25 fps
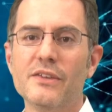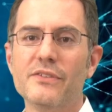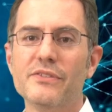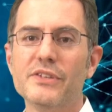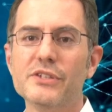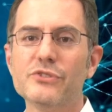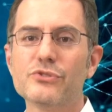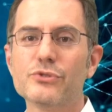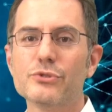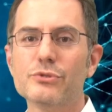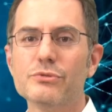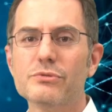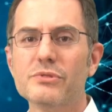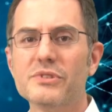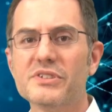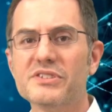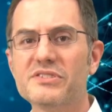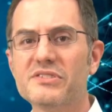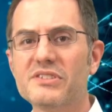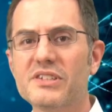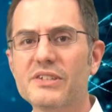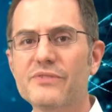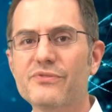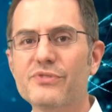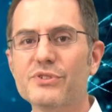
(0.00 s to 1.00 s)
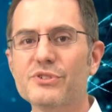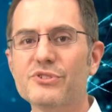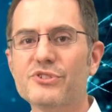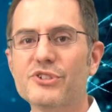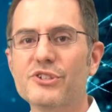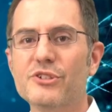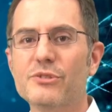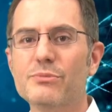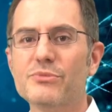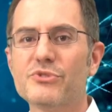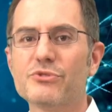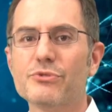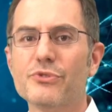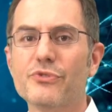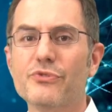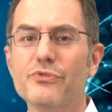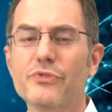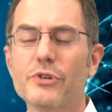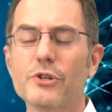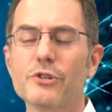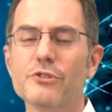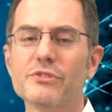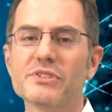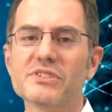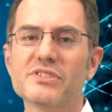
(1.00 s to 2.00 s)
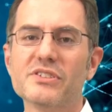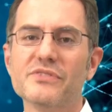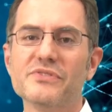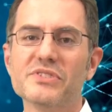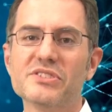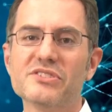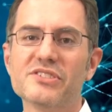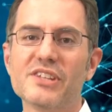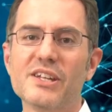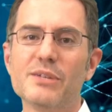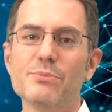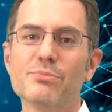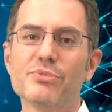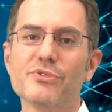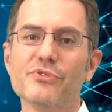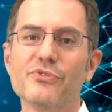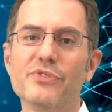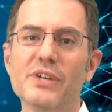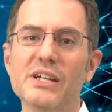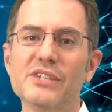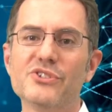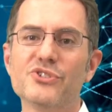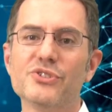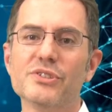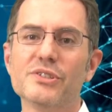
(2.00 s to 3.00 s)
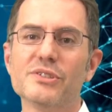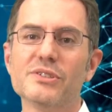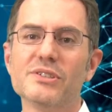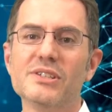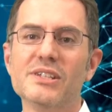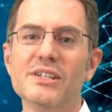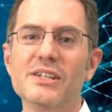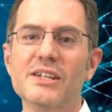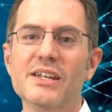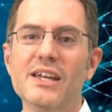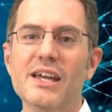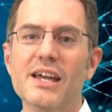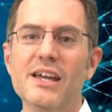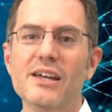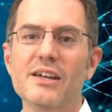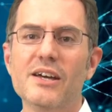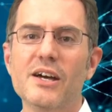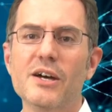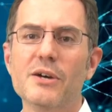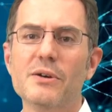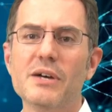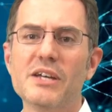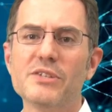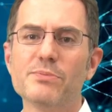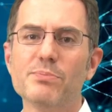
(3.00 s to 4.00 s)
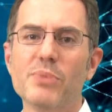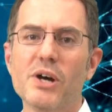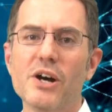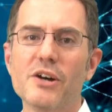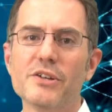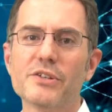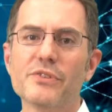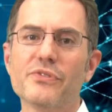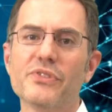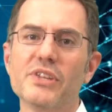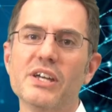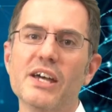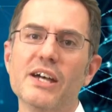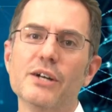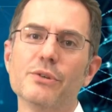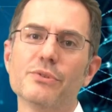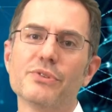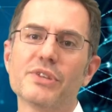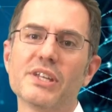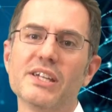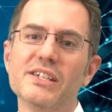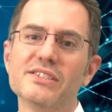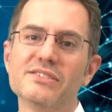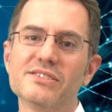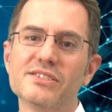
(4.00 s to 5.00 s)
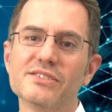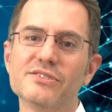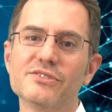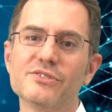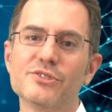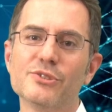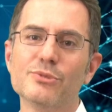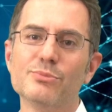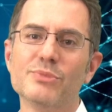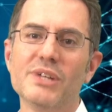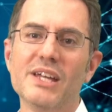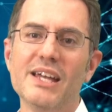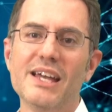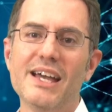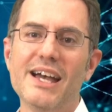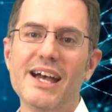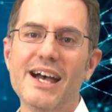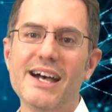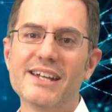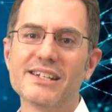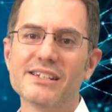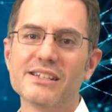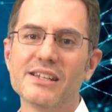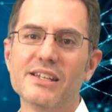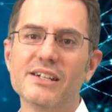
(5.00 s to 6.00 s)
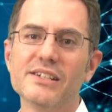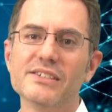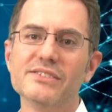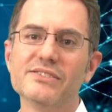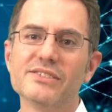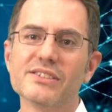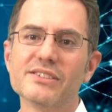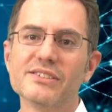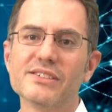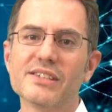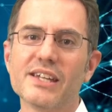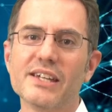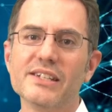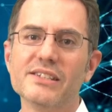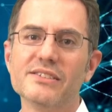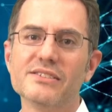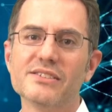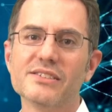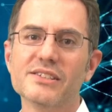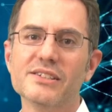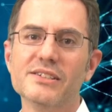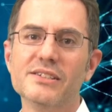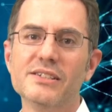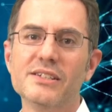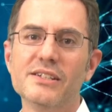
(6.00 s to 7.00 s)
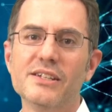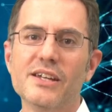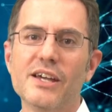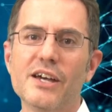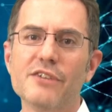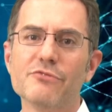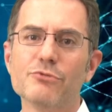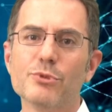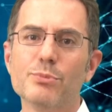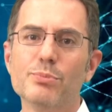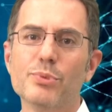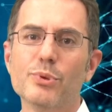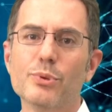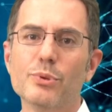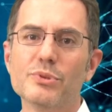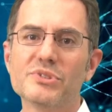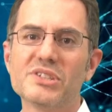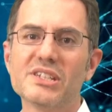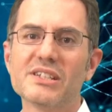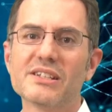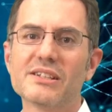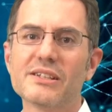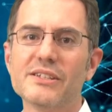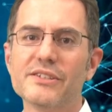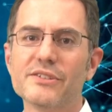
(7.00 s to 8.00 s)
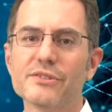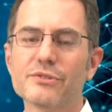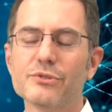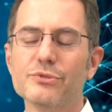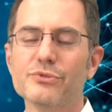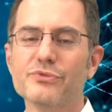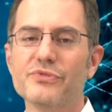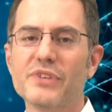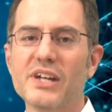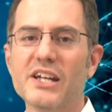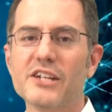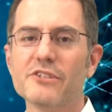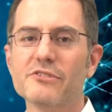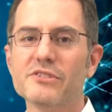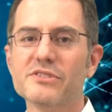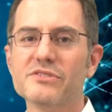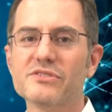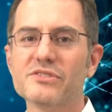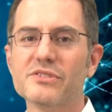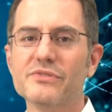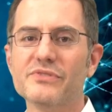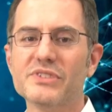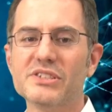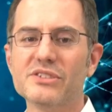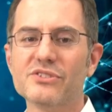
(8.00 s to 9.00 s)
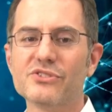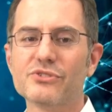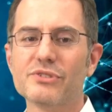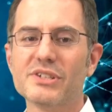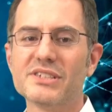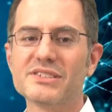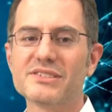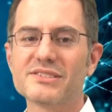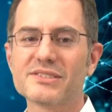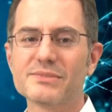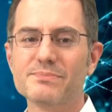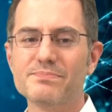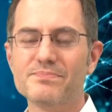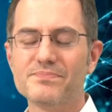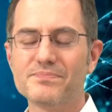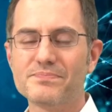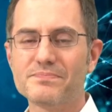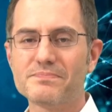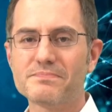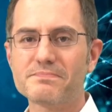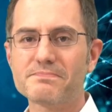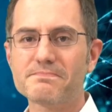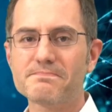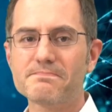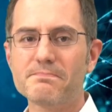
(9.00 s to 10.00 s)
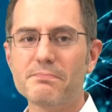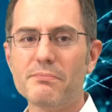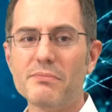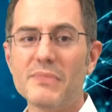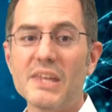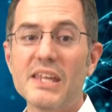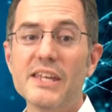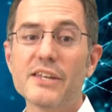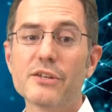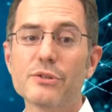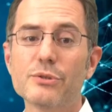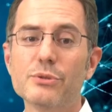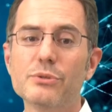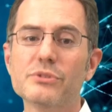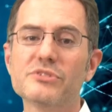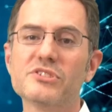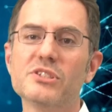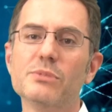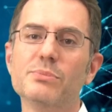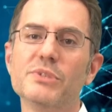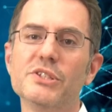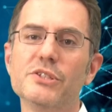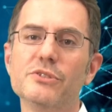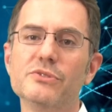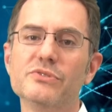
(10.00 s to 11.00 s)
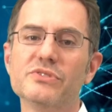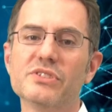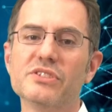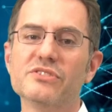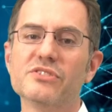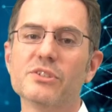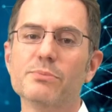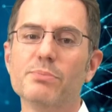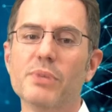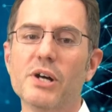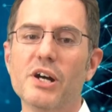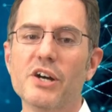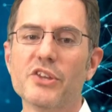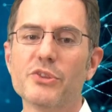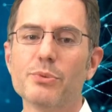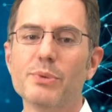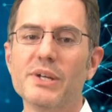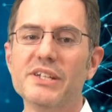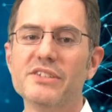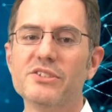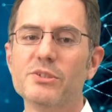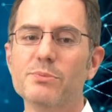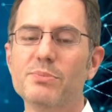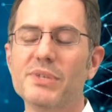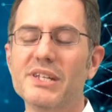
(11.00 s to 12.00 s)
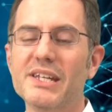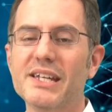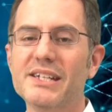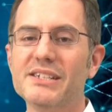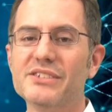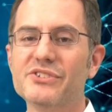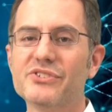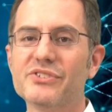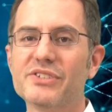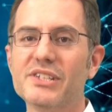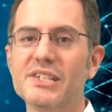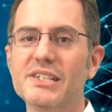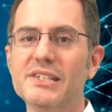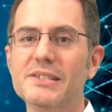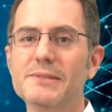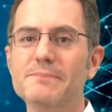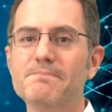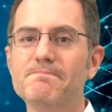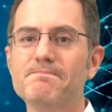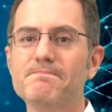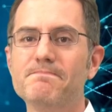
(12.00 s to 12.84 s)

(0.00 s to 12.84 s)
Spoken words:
These are all as different terms referring to the same profession, as part of the healthcare system, analysing data and reporting clinical variants of interest. It can also be used as a pathway to PhD.